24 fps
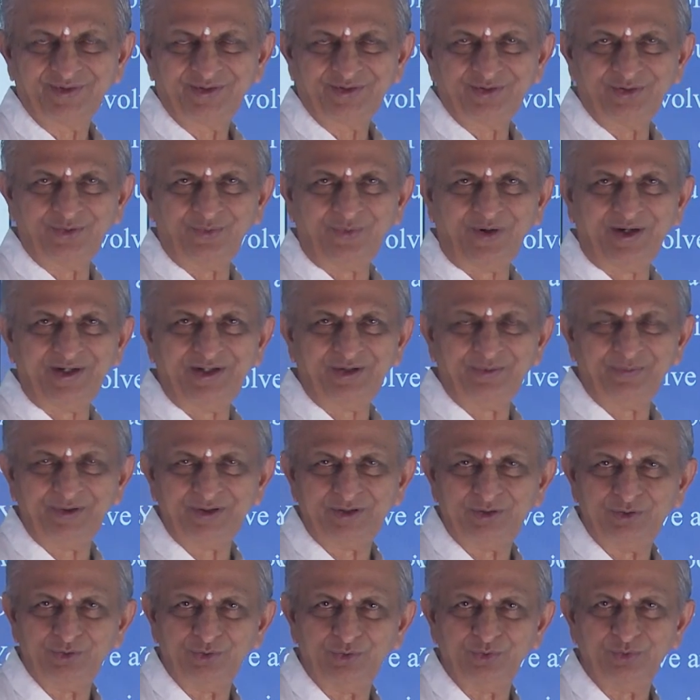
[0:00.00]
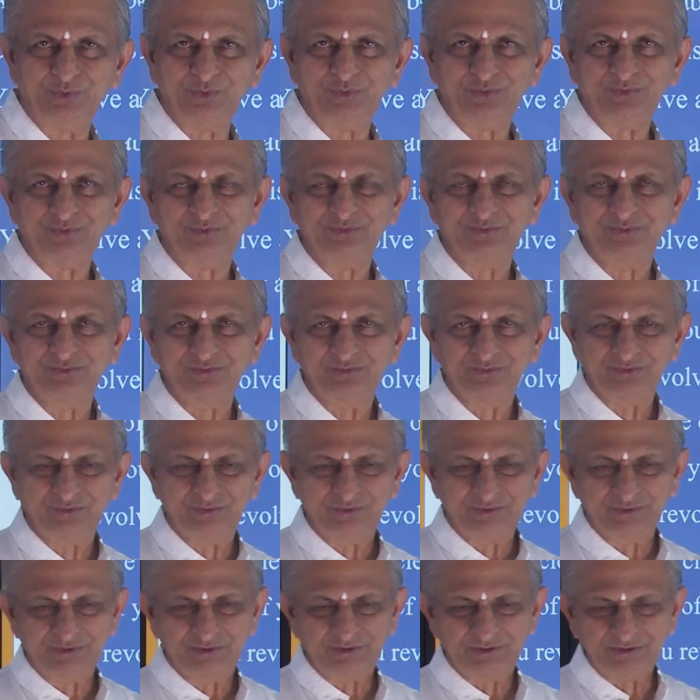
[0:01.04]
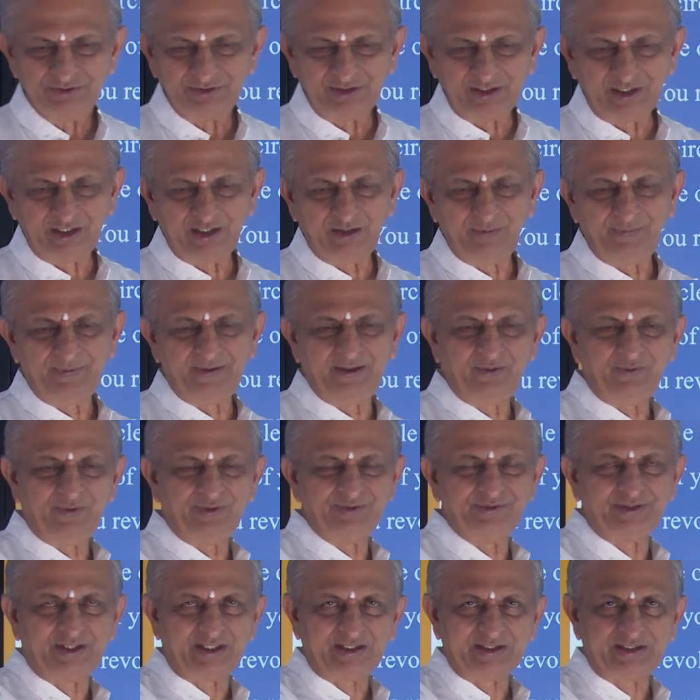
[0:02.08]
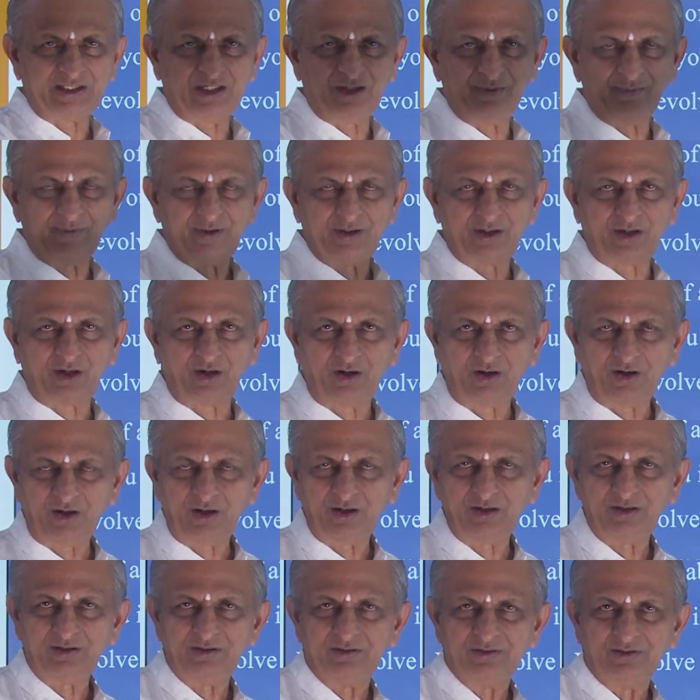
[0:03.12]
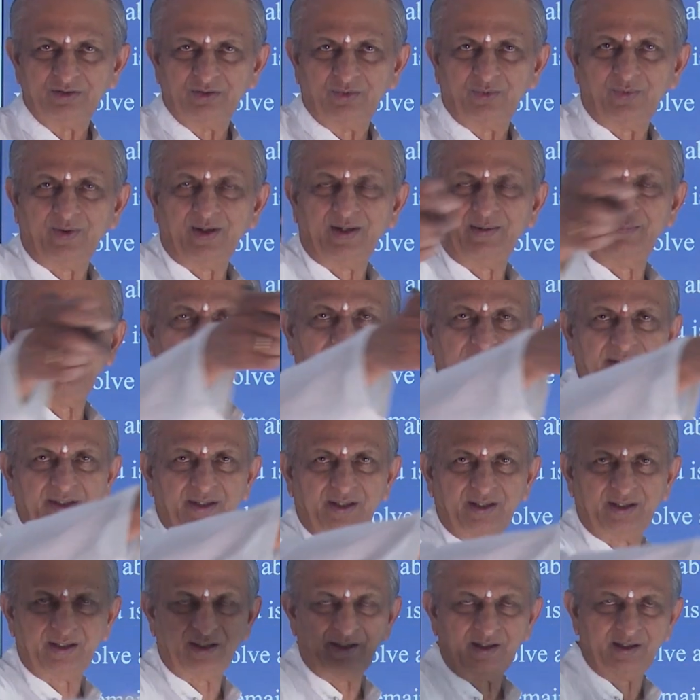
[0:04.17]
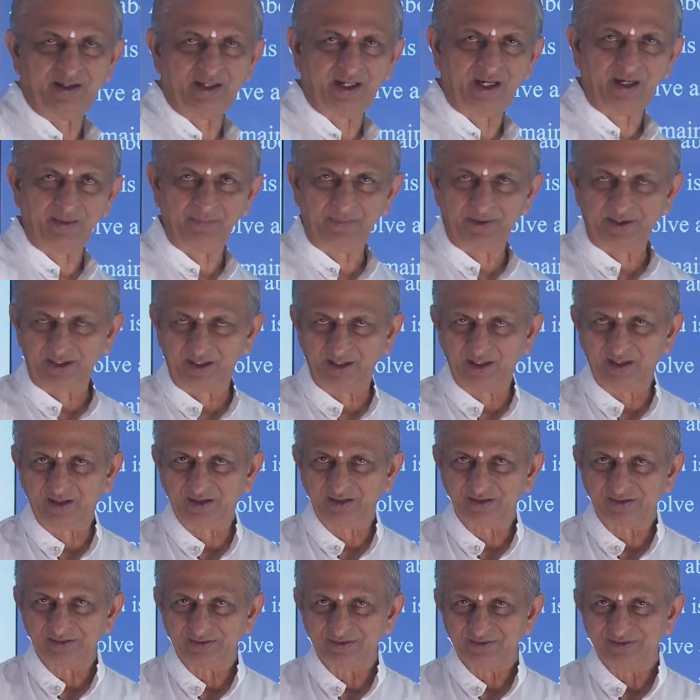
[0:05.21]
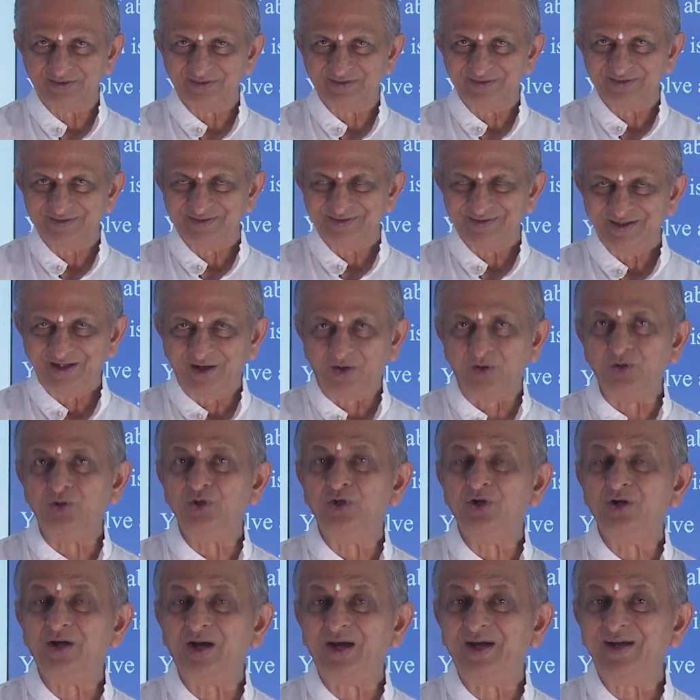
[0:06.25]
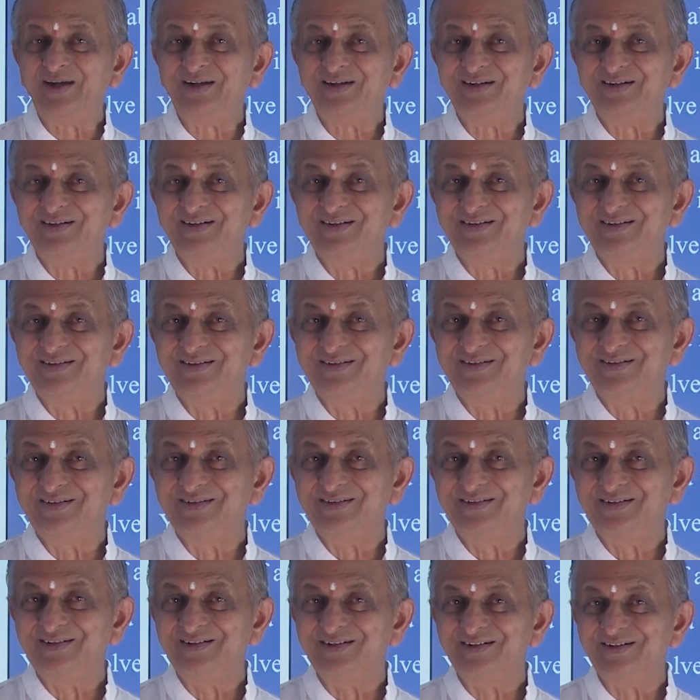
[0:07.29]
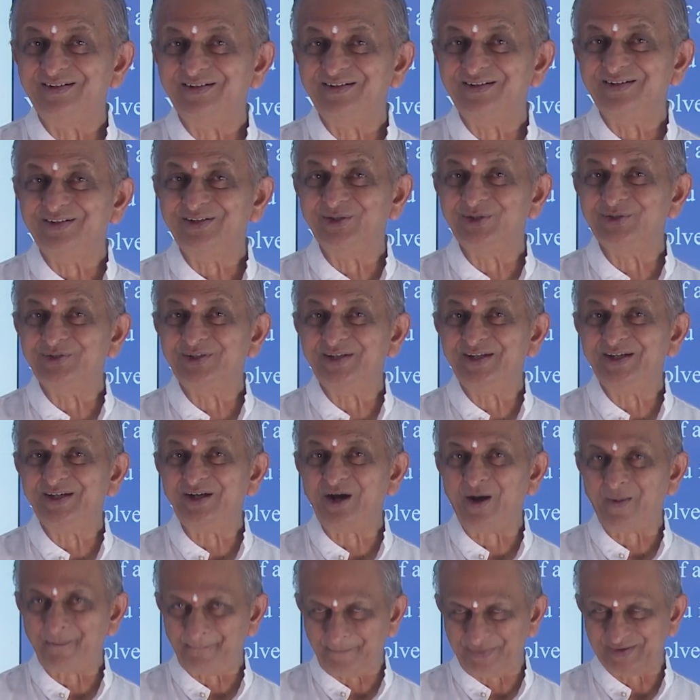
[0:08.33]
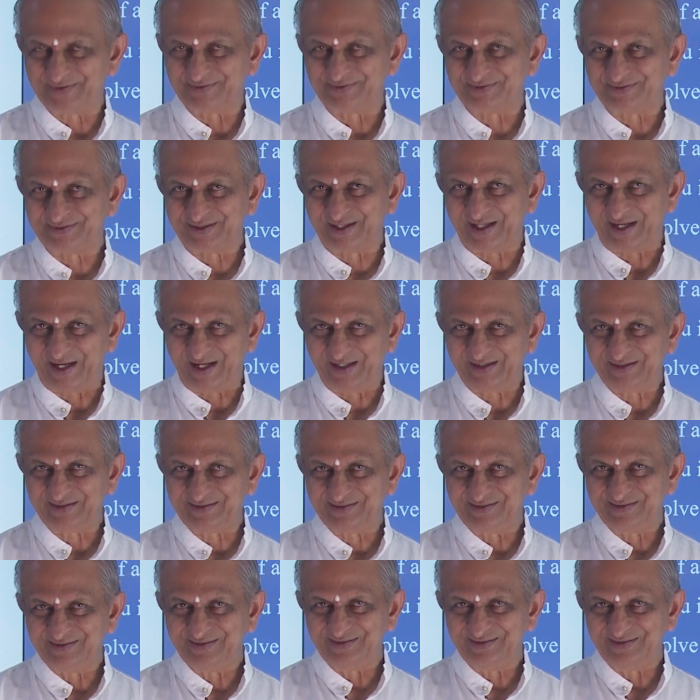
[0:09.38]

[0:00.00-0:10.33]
So what you must do, there will be one circle you must draw, one meter diameter. How do you draw it? Using compass, correct?